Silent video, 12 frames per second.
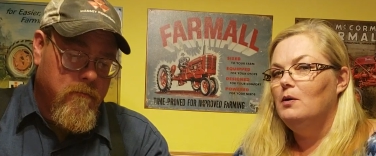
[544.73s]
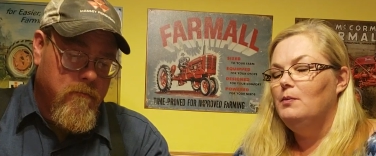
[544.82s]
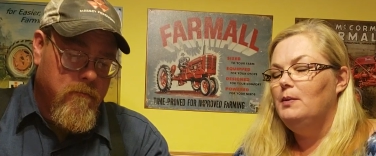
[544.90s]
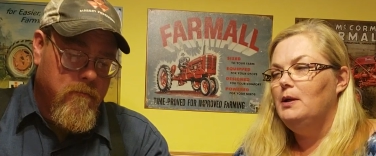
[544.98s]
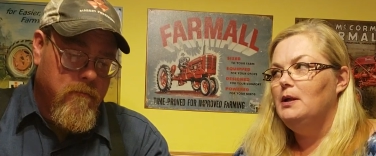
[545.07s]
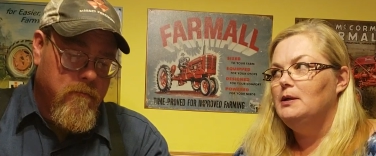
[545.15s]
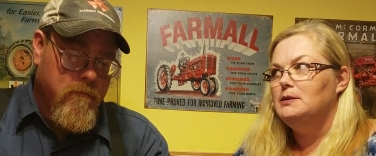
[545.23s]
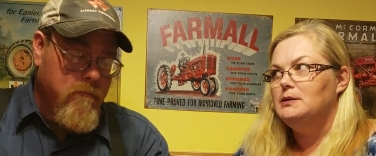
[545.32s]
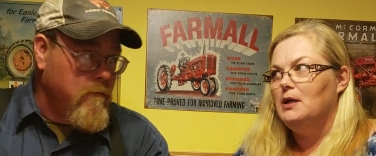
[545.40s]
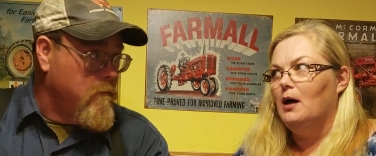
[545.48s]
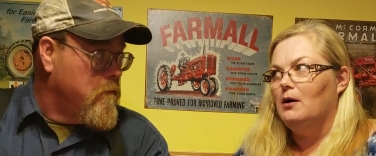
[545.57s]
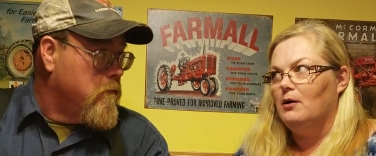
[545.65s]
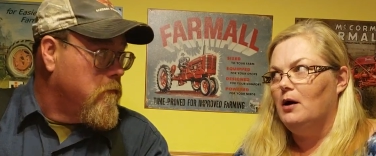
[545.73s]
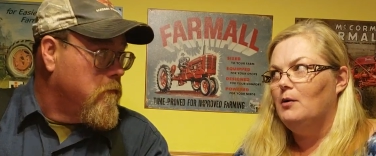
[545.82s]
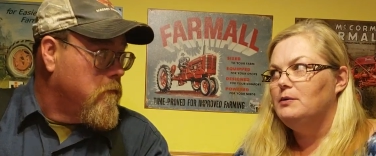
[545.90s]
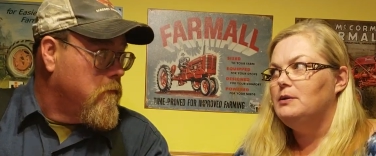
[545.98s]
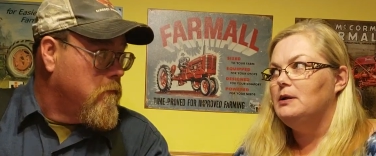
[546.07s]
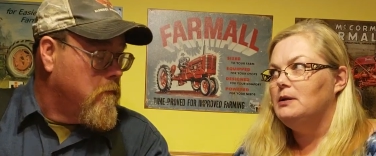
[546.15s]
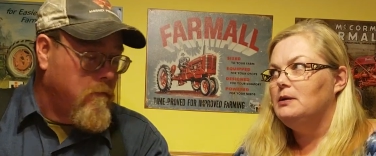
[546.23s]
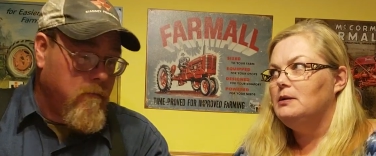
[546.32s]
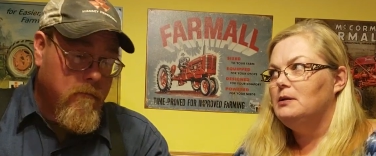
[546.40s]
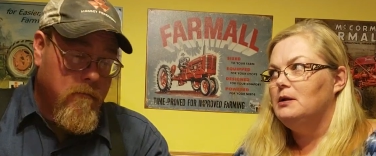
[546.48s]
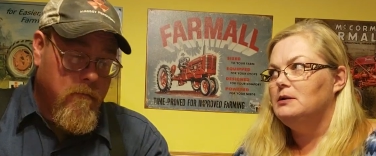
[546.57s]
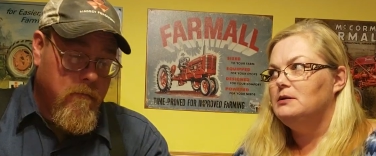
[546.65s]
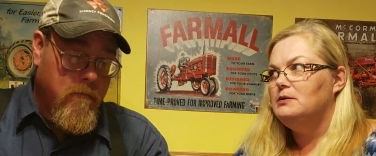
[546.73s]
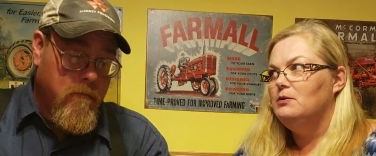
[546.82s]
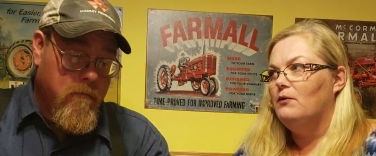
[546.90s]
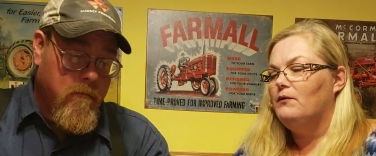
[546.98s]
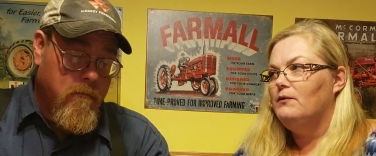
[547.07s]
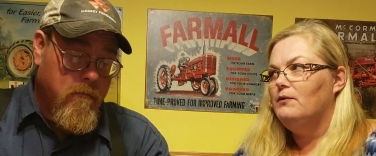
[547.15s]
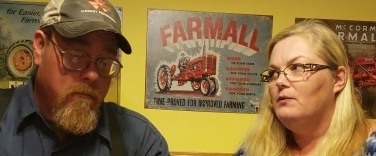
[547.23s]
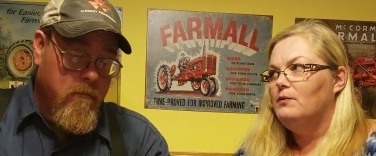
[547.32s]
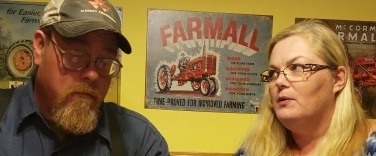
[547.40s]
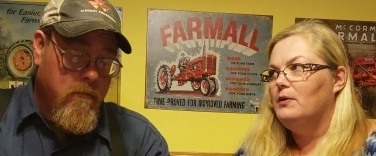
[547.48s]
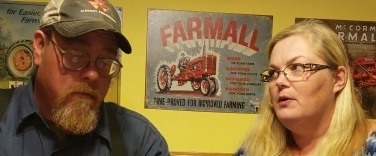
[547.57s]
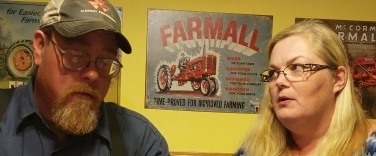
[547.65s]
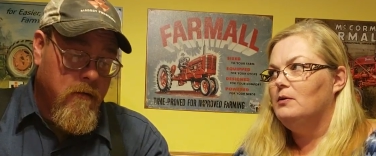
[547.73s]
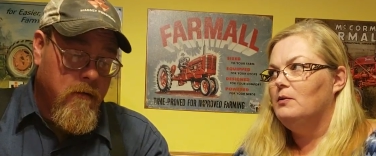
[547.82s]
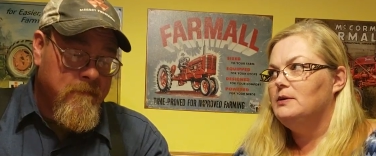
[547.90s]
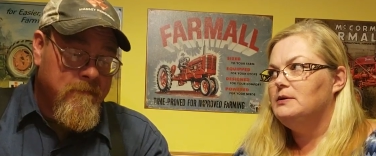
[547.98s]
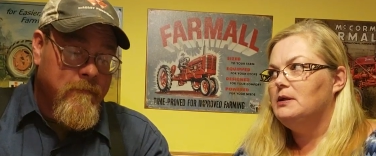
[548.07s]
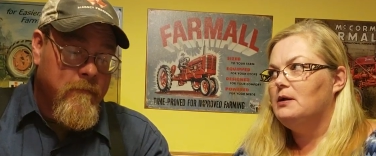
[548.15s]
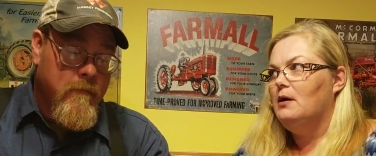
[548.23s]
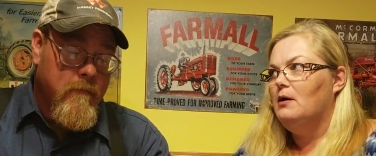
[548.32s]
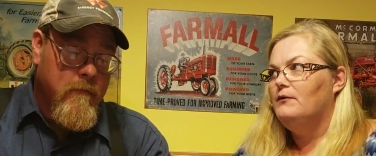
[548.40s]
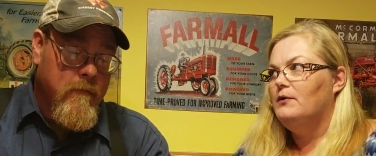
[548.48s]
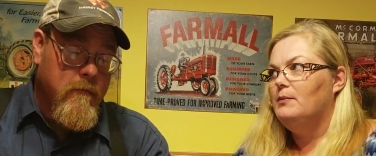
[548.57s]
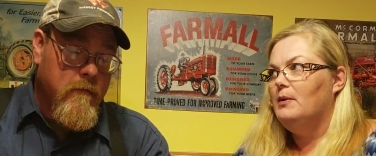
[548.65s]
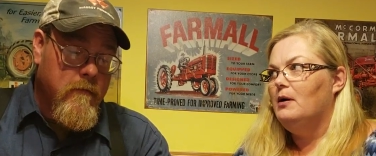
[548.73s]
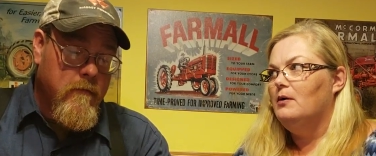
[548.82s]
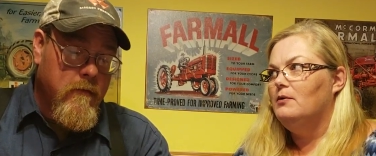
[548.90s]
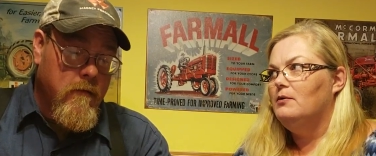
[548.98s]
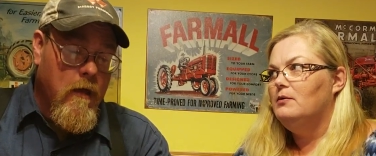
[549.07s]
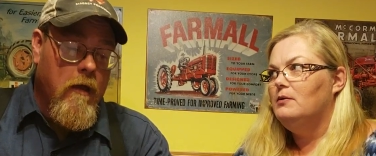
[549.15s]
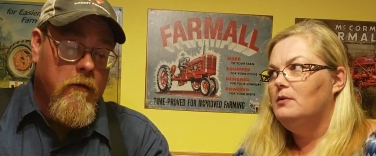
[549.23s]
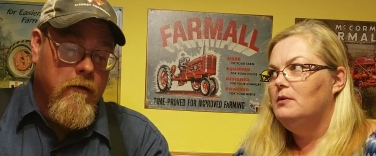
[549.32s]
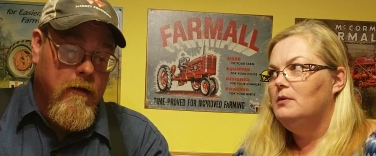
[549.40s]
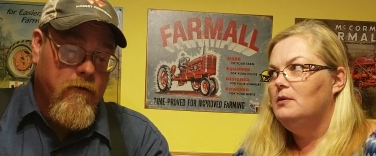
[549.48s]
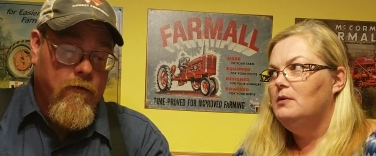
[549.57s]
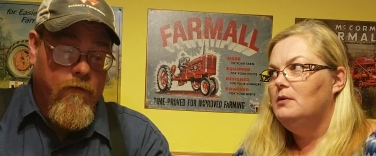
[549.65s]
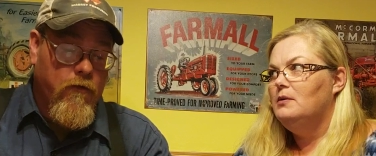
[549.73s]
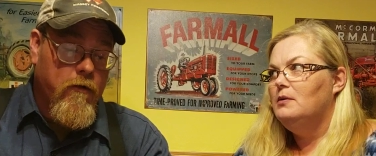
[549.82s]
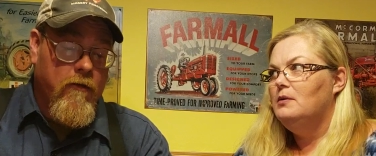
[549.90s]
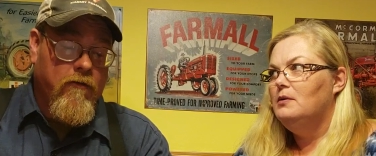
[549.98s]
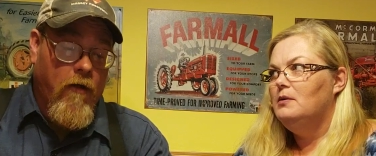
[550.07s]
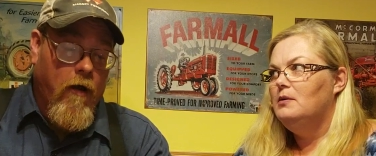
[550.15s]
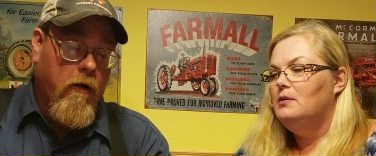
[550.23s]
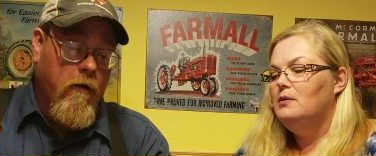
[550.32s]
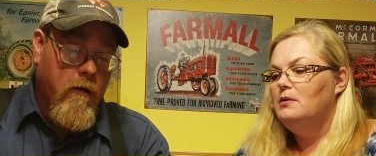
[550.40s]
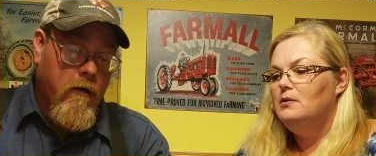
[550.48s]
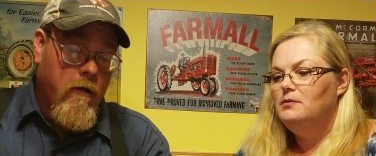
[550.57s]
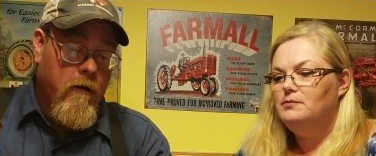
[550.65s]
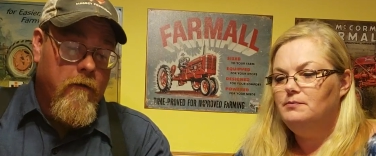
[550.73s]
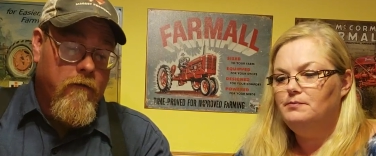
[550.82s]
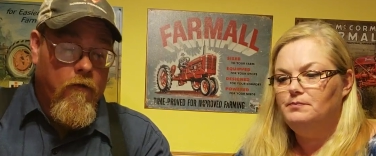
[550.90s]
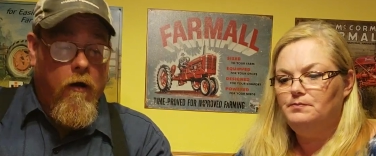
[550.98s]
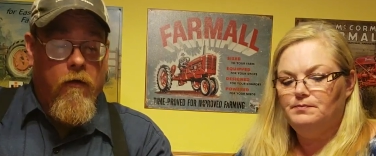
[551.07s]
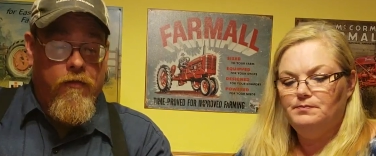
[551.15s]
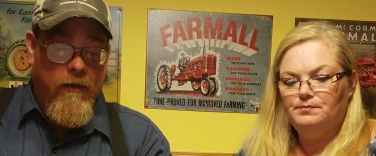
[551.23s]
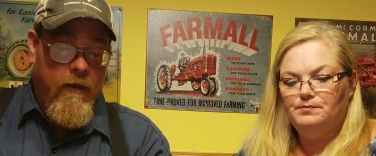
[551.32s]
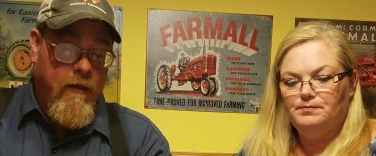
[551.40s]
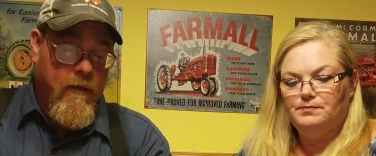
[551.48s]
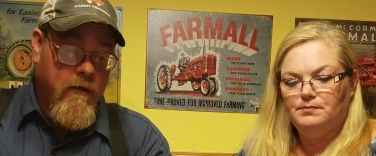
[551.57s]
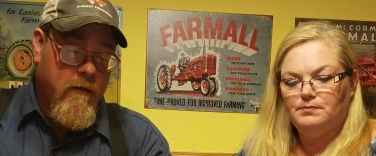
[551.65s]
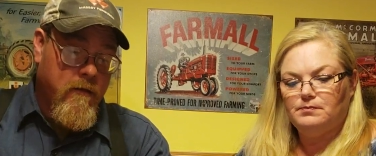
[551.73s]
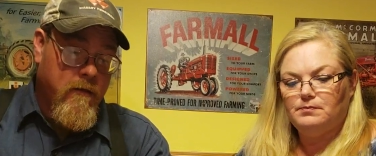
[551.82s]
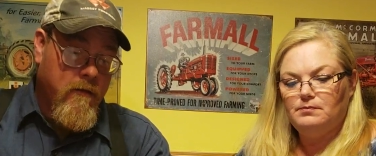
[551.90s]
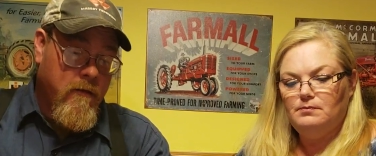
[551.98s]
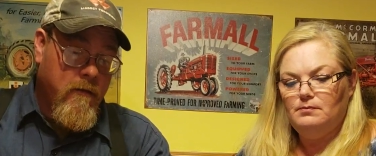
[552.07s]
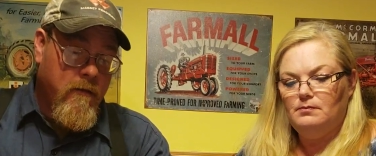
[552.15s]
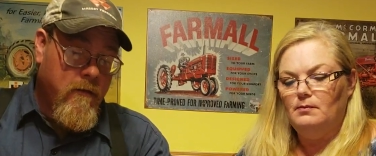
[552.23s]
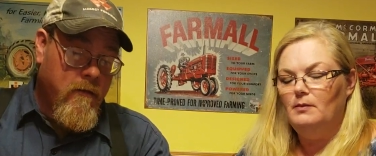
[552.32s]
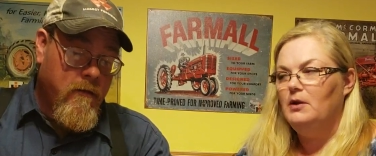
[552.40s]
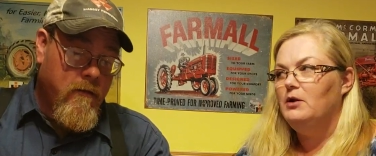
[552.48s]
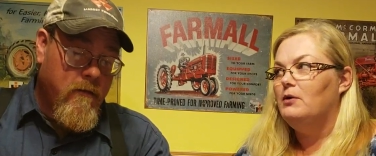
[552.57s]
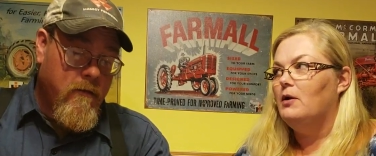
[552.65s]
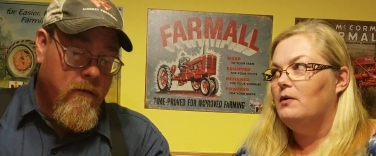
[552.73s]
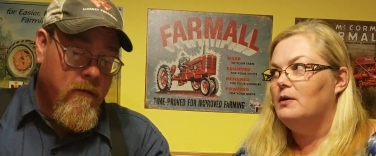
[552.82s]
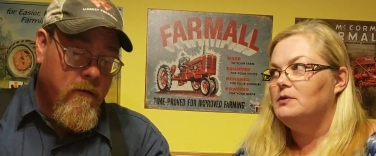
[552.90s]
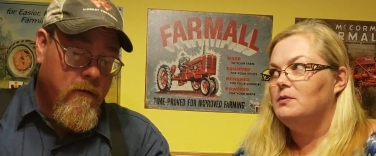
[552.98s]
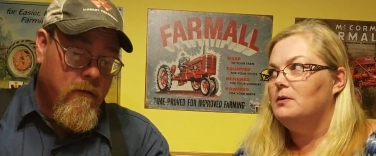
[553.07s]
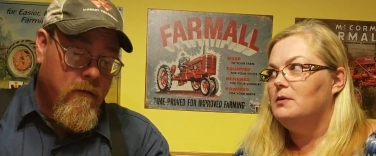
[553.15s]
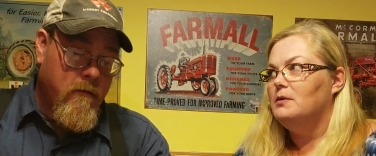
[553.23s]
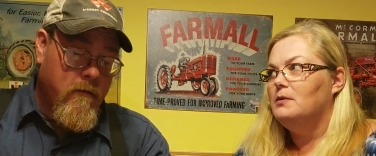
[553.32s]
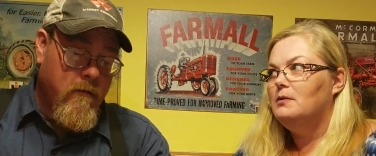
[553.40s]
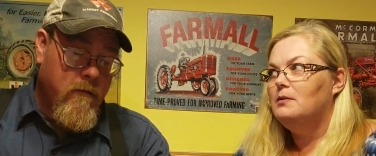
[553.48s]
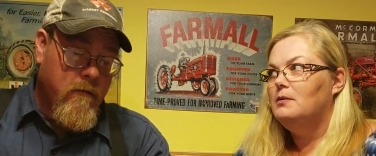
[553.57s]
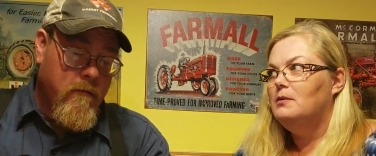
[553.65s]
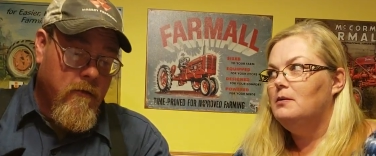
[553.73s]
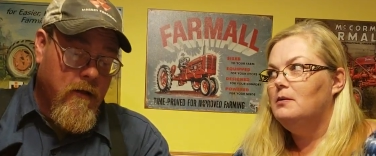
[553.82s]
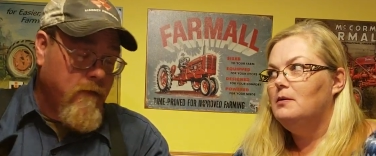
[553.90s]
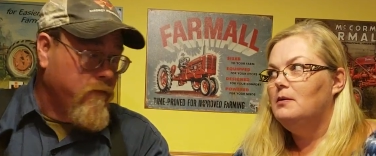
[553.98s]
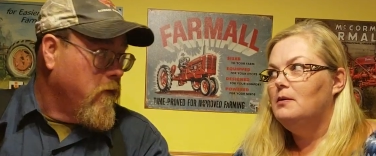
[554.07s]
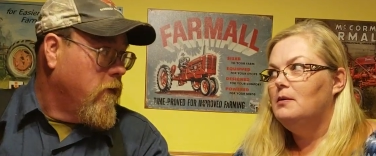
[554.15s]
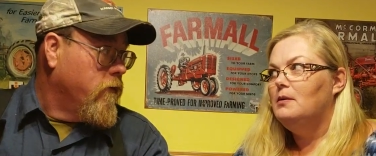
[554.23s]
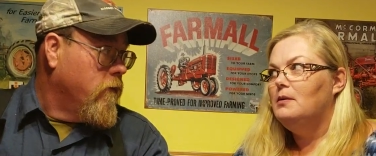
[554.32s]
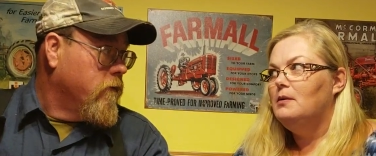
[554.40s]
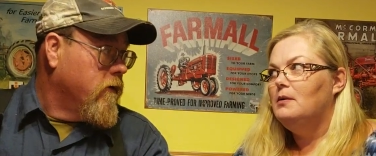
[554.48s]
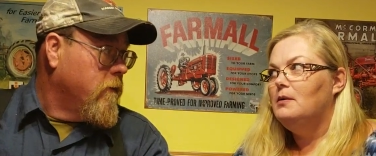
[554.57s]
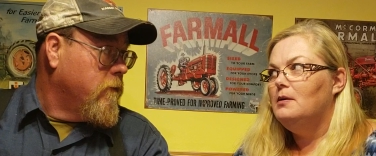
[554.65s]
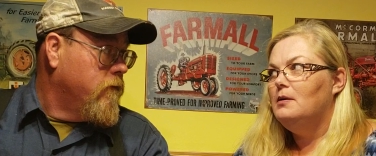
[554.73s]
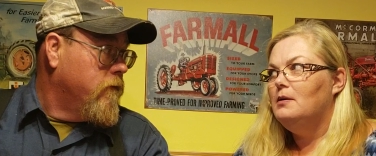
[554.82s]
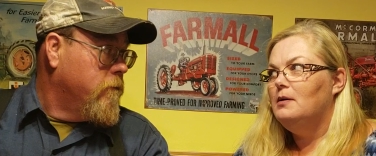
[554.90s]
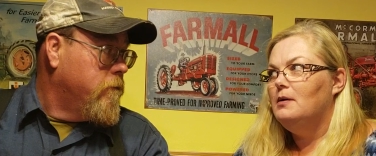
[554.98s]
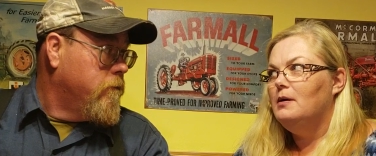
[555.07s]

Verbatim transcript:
Speaker 1: would be soccer, I would think. Because we're the only ones that call football.
Speaker 2: Oh, okay, so footy, soccer. Frothy.
Speaker 1: You know this one.
Speaker 2: Like a froth on top of a...